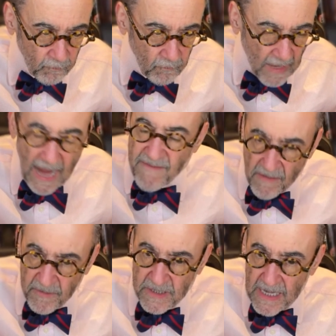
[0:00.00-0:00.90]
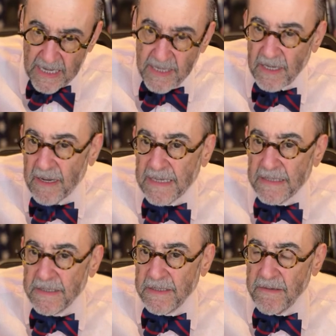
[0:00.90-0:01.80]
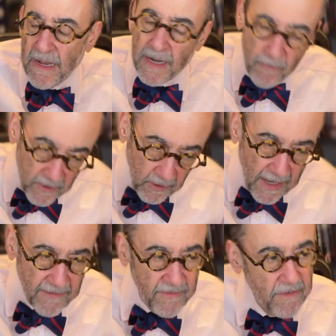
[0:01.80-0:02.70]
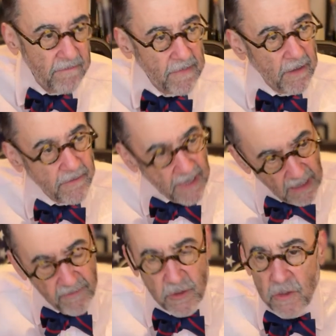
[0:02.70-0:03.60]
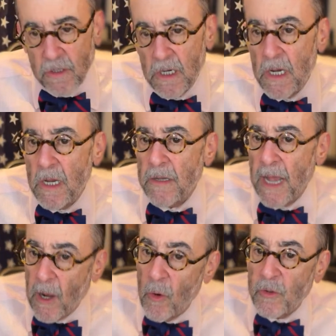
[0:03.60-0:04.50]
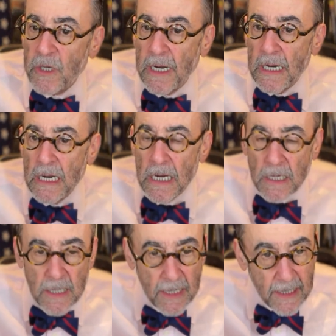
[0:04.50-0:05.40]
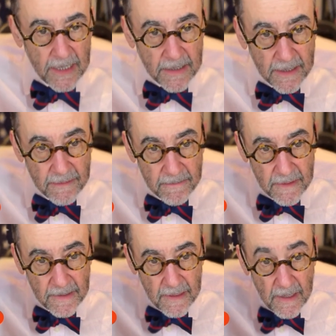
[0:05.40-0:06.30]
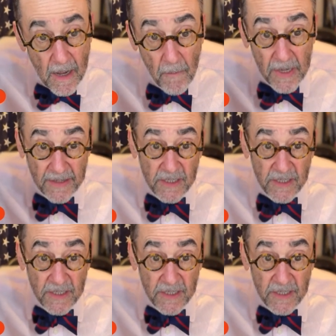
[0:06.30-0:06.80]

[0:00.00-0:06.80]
I've never seen anything like this. Not in real life, television, not OJ, not anything. But at this